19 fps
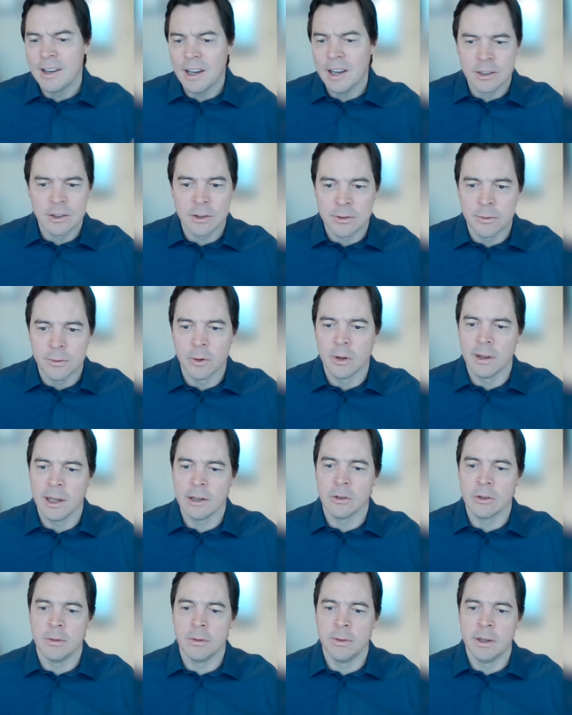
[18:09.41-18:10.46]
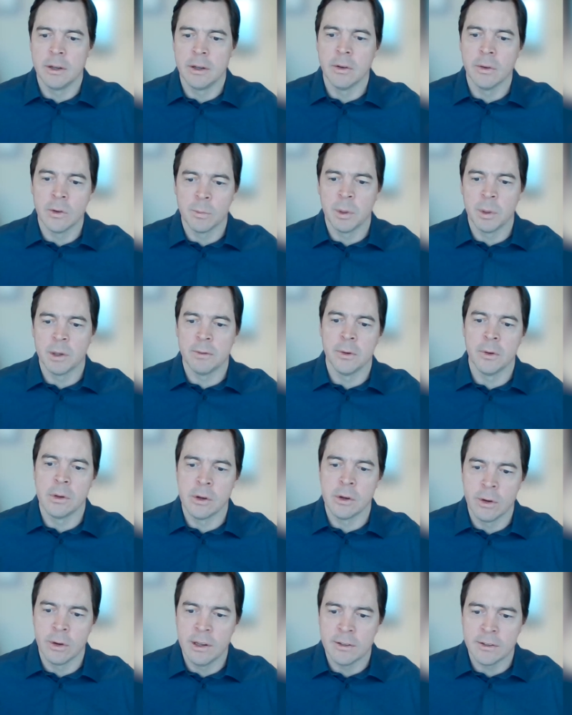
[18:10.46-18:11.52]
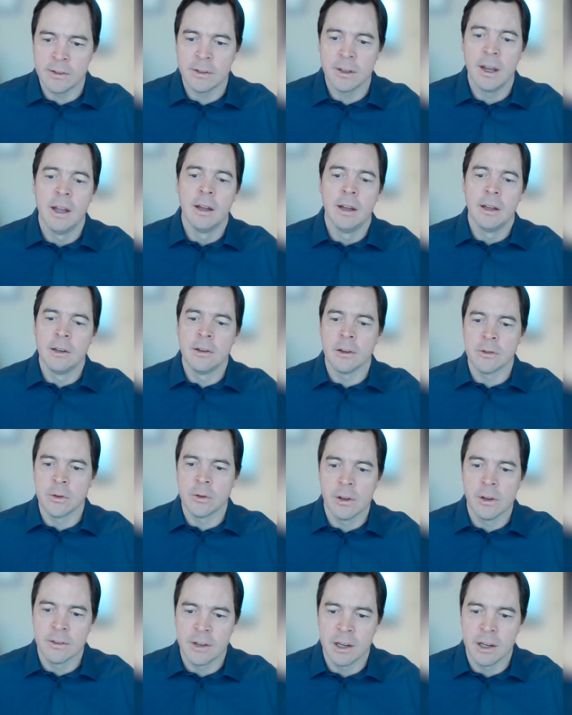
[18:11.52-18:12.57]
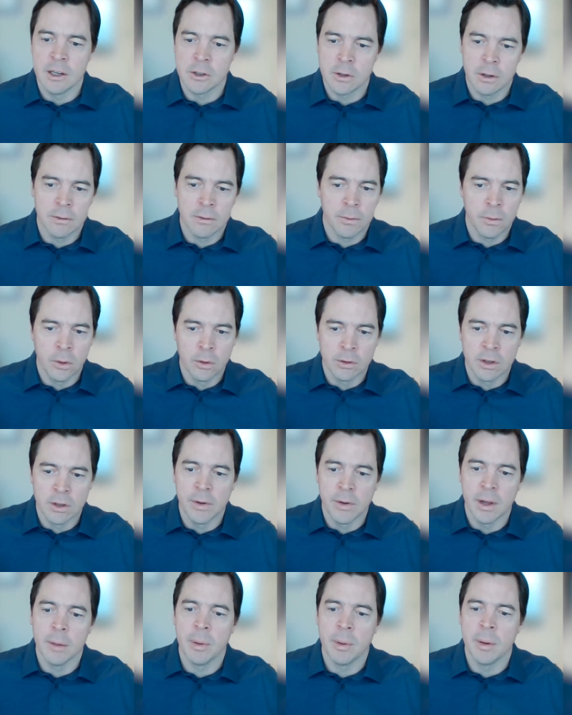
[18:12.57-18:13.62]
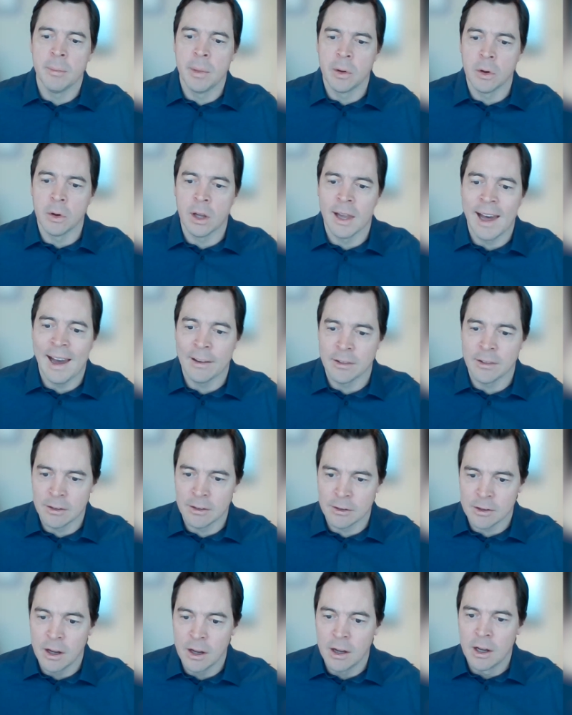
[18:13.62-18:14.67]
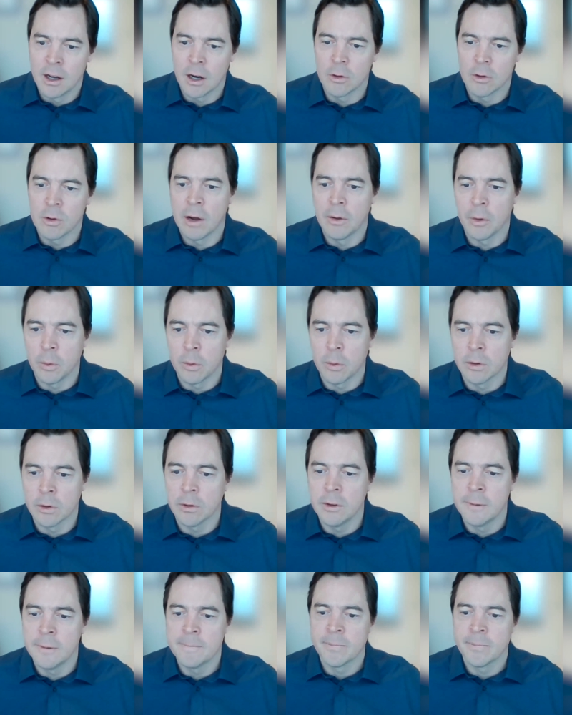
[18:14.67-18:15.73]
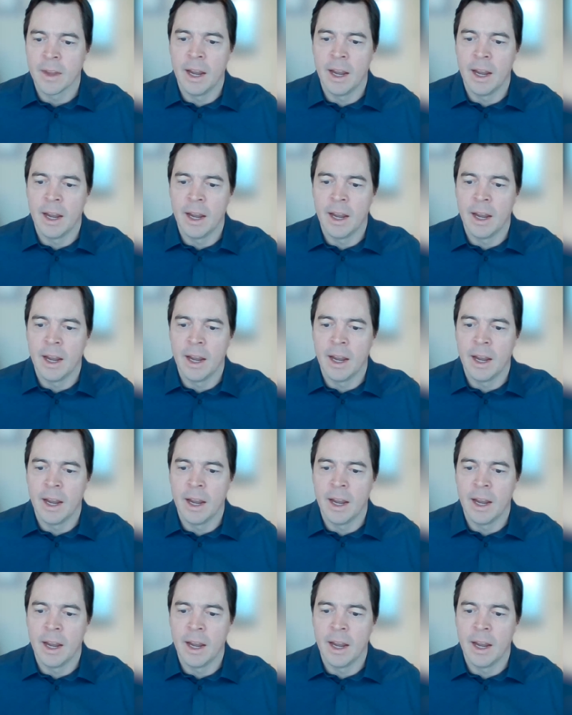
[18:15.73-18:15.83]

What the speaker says: not just for electric vehicles, but for increased industrialization, for developing middle classes around the world,